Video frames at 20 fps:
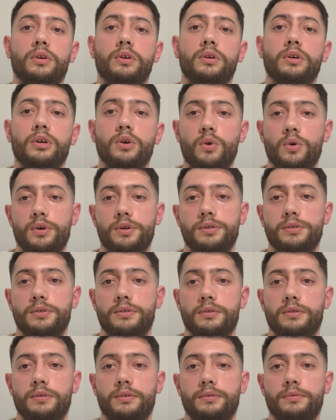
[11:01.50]
course
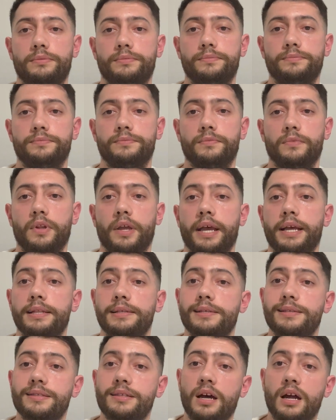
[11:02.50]
and
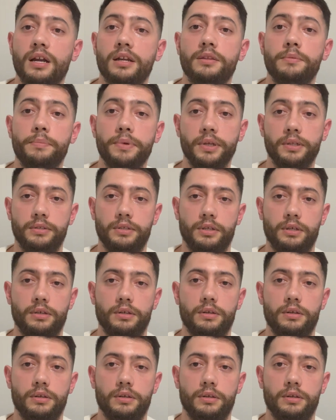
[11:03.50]
start building.